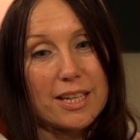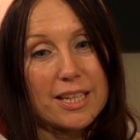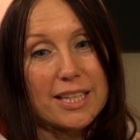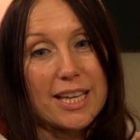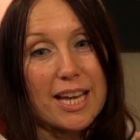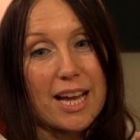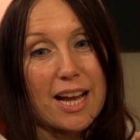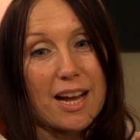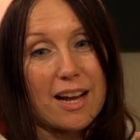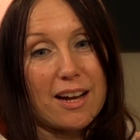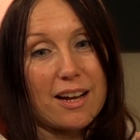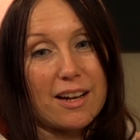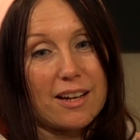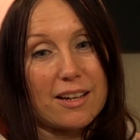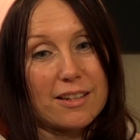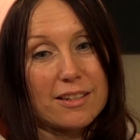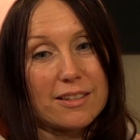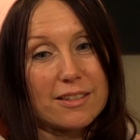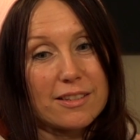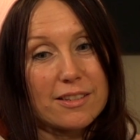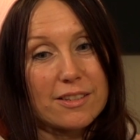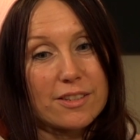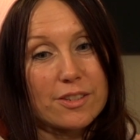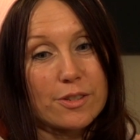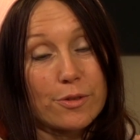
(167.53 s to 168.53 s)
Yeah.
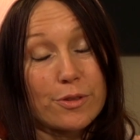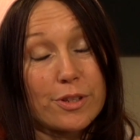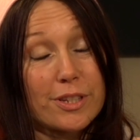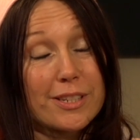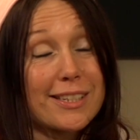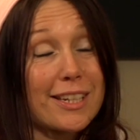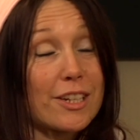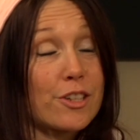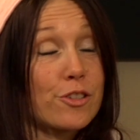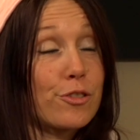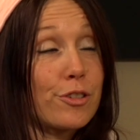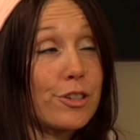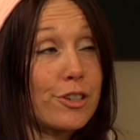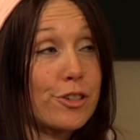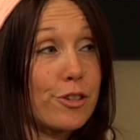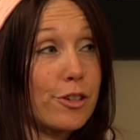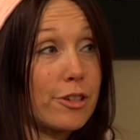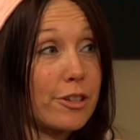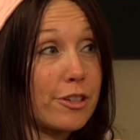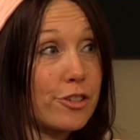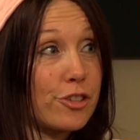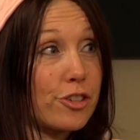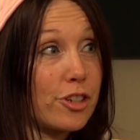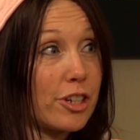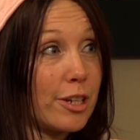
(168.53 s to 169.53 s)
So the Century
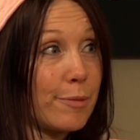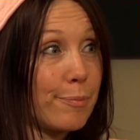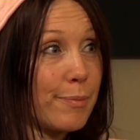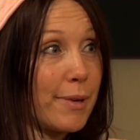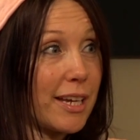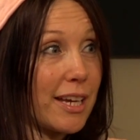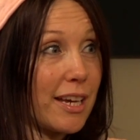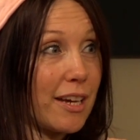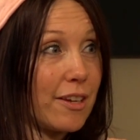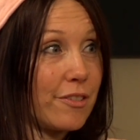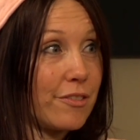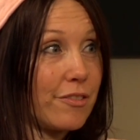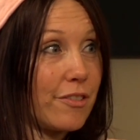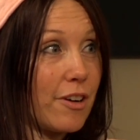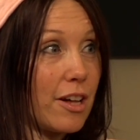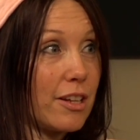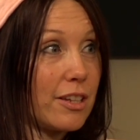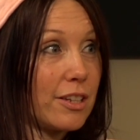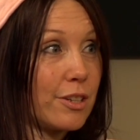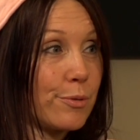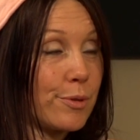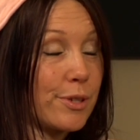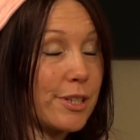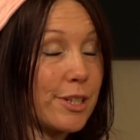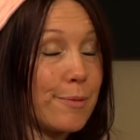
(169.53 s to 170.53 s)
Trilogy by Ken
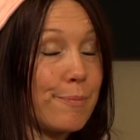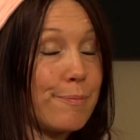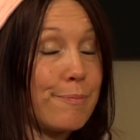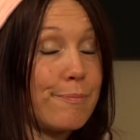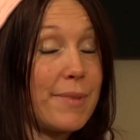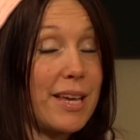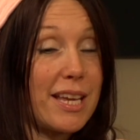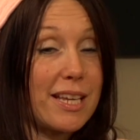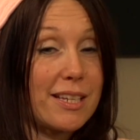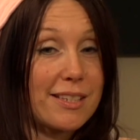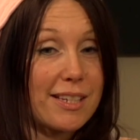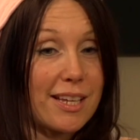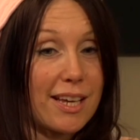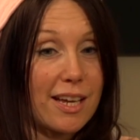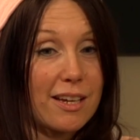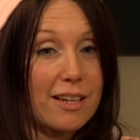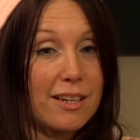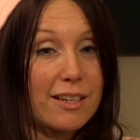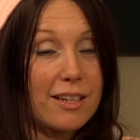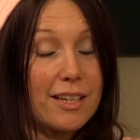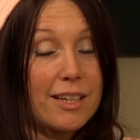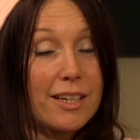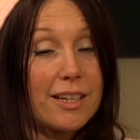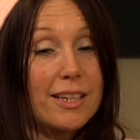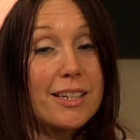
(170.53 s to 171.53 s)
Follett was amazing.
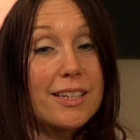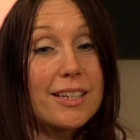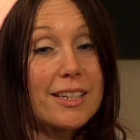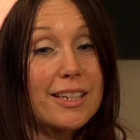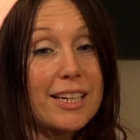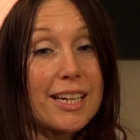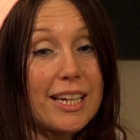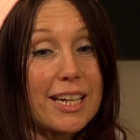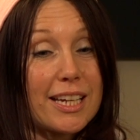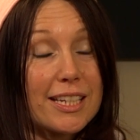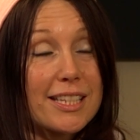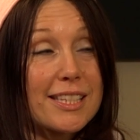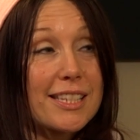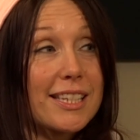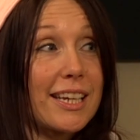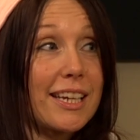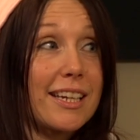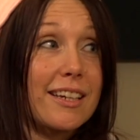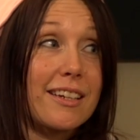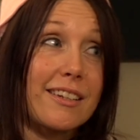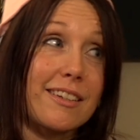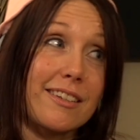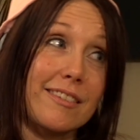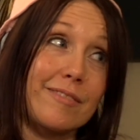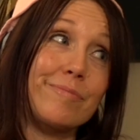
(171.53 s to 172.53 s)
It's
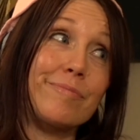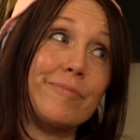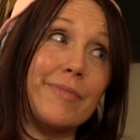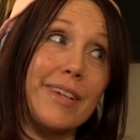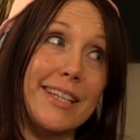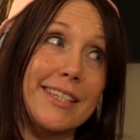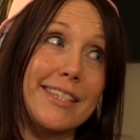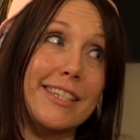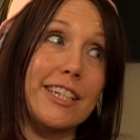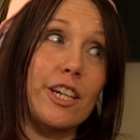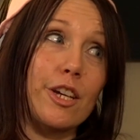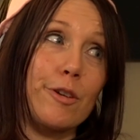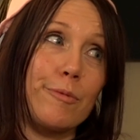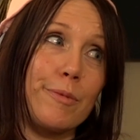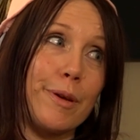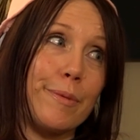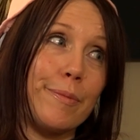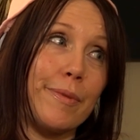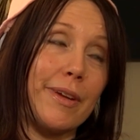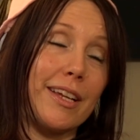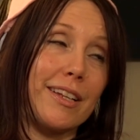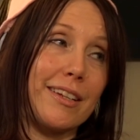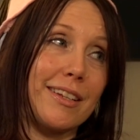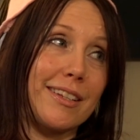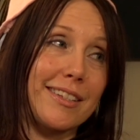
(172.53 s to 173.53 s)
a
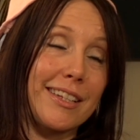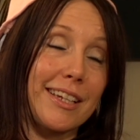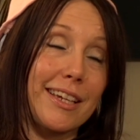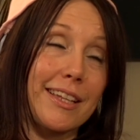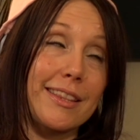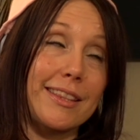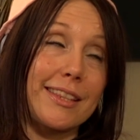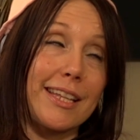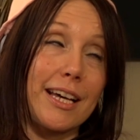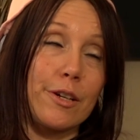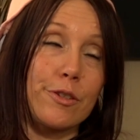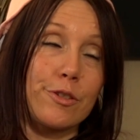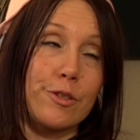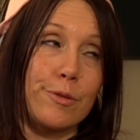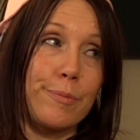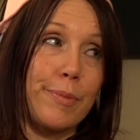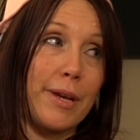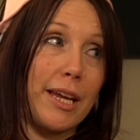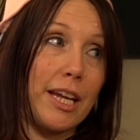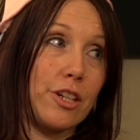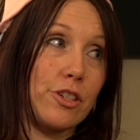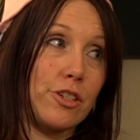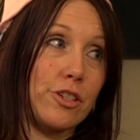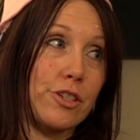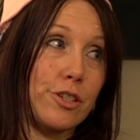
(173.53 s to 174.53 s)
commitment. It's like 1,000
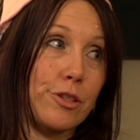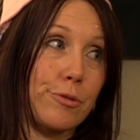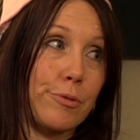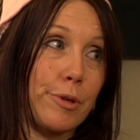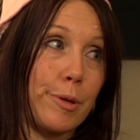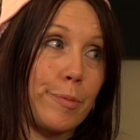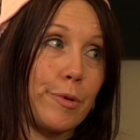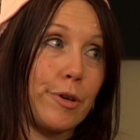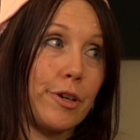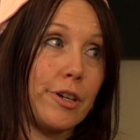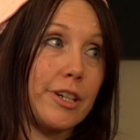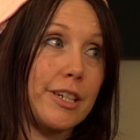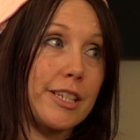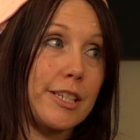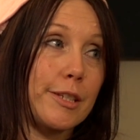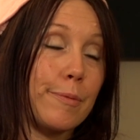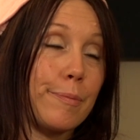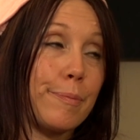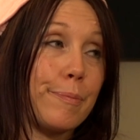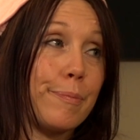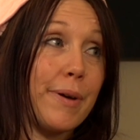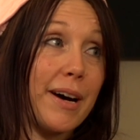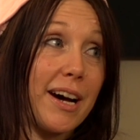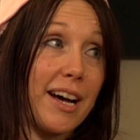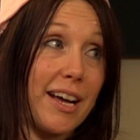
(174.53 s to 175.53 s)
pages, 3 books,
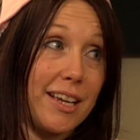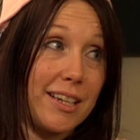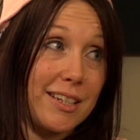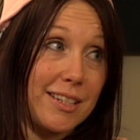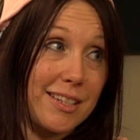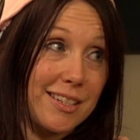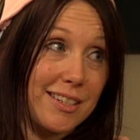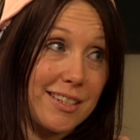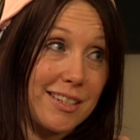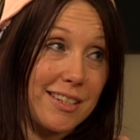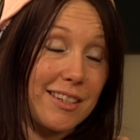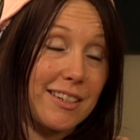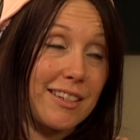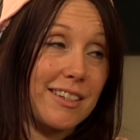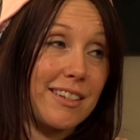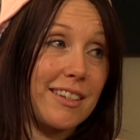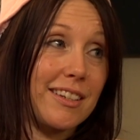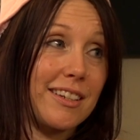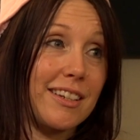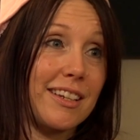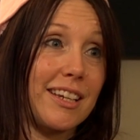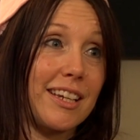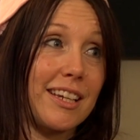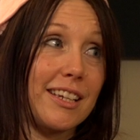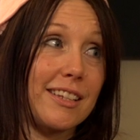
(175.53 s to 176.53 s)
but
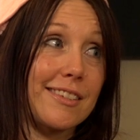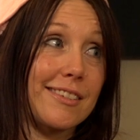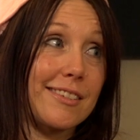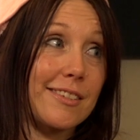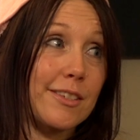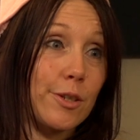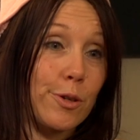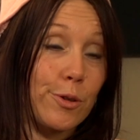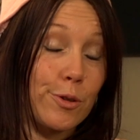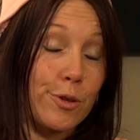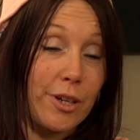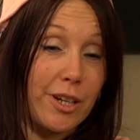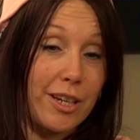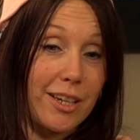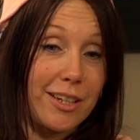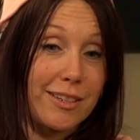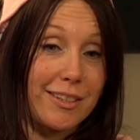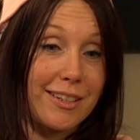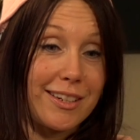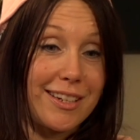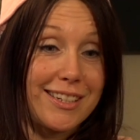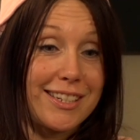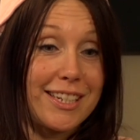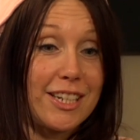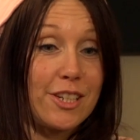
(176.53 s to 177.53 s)
it's so good and
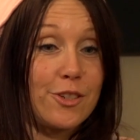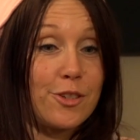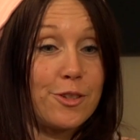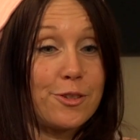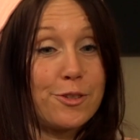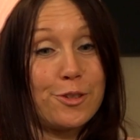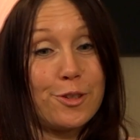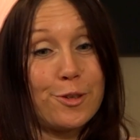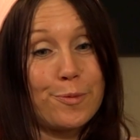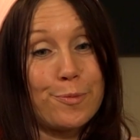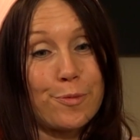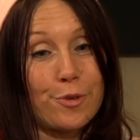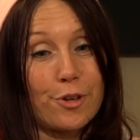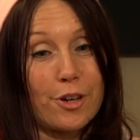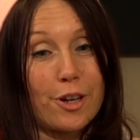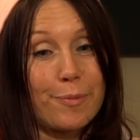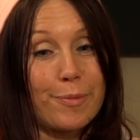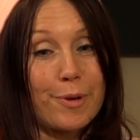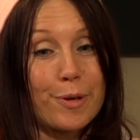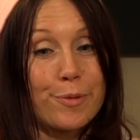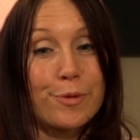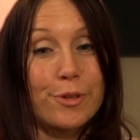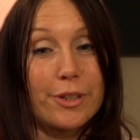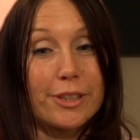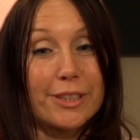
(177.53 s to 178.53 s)
it teaches you more
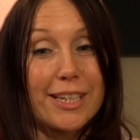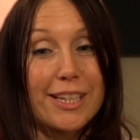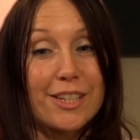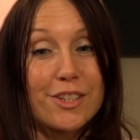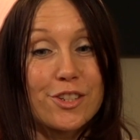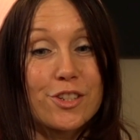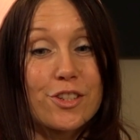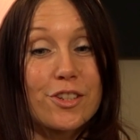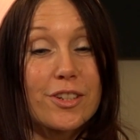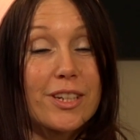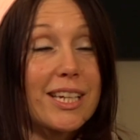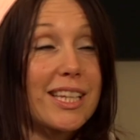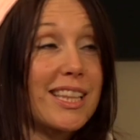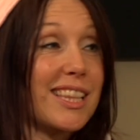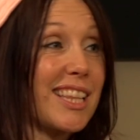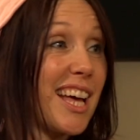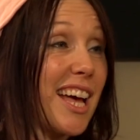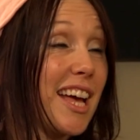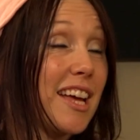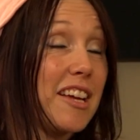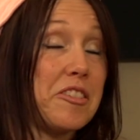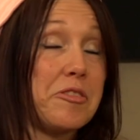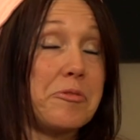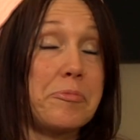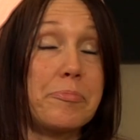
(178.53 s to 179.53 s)
about world history
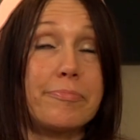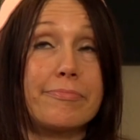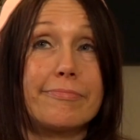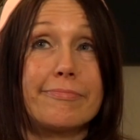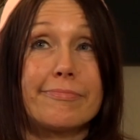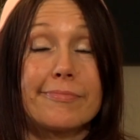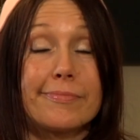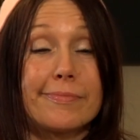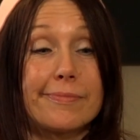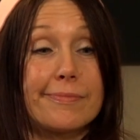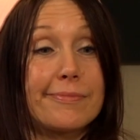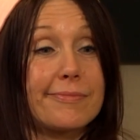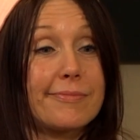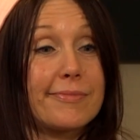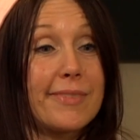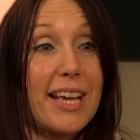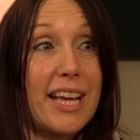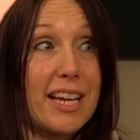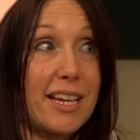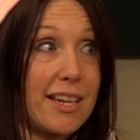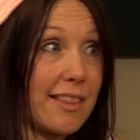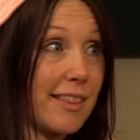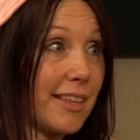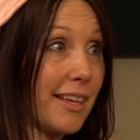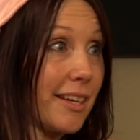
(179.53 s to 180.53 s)
than
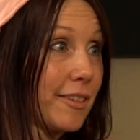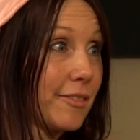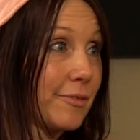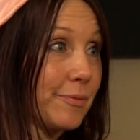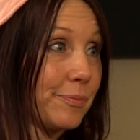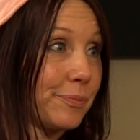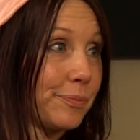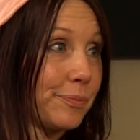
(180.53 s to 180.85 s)
anything.